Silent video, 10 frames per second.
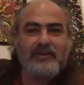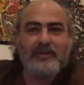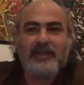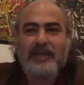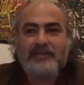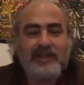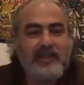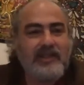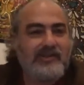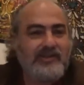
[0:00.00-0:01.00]
light
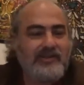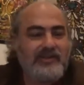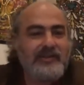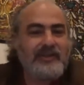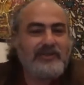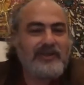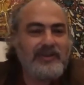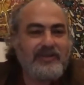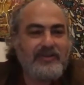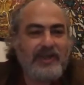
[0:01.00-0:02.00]
keys, only on
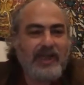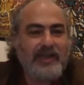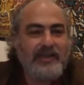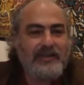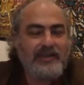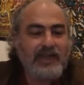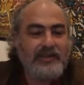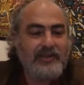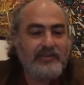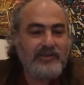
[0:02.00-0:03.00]
the high
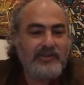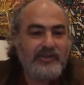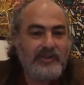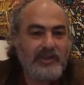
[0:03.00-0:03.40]
notes.